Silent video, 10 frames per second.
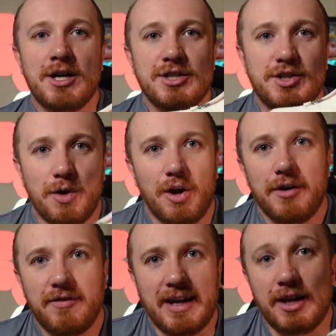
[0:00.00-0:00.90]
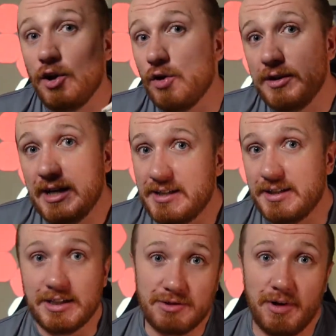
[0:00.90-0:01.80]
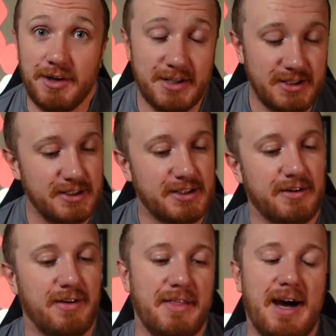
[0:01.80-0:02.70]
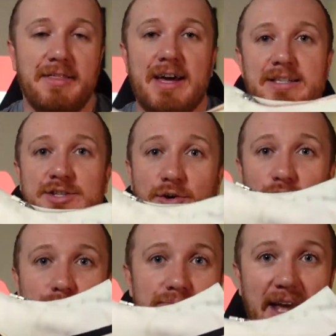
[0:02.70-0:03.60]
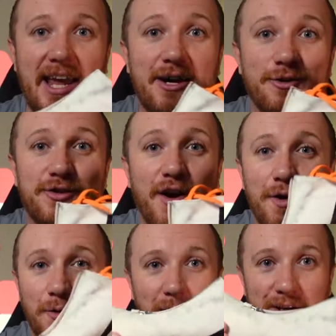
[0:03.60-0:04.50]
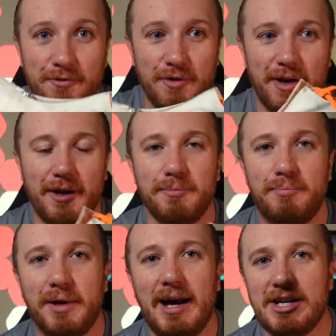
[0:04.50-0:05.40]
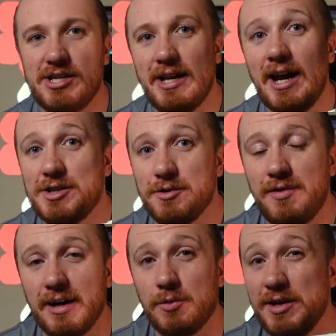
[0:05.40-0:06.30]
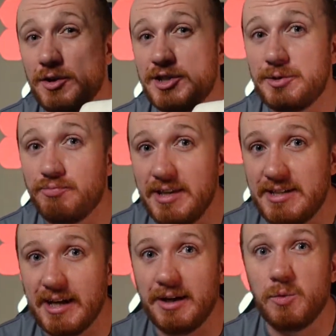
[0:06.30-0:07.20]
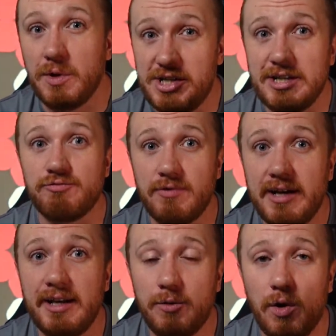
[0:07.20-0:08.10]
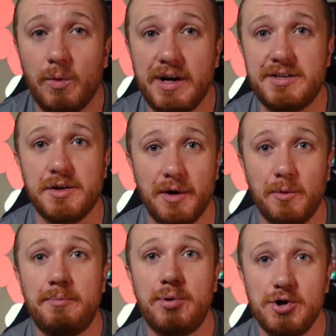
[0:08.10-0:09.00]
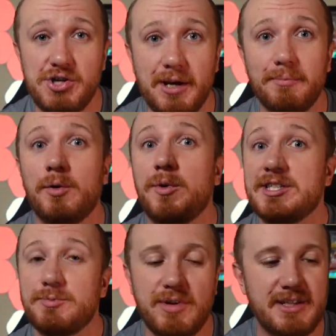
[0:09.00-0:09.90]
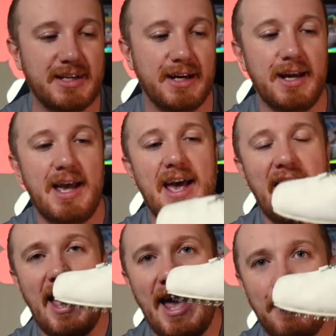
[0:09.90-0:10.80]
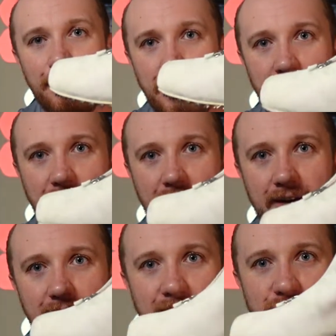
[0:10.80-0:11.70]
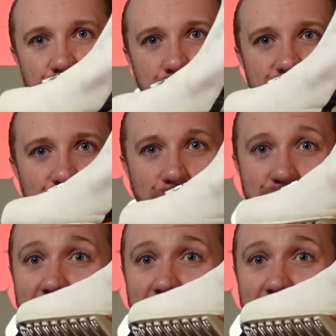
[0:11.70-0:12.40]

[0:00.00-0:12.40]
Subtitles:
So a lot of long distance runners and stuff like that, they're taught heel toe when you're running, but in actual fact when you're sprinting, which is really what we're doing, we're pushing but we're sprinting, everything is on your toes,